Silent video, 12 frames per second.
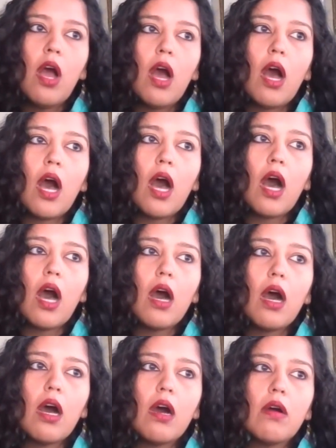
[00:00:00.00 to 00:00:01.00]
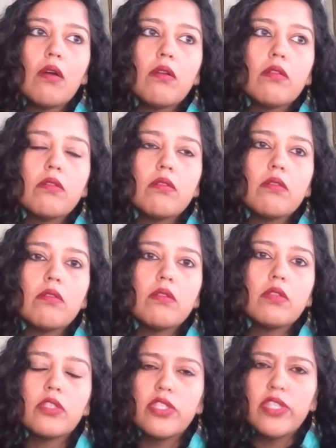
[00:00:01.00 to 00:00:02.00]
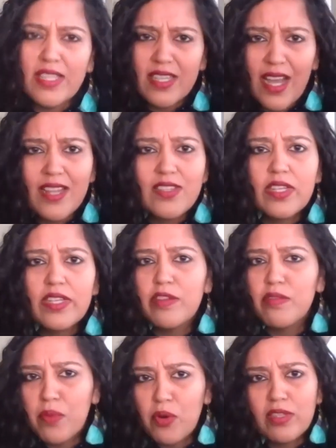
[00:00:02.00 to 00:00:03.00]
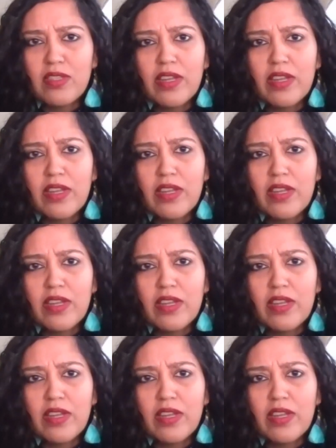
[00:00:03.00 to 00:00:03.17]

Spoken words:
Uh, Jessica has written books,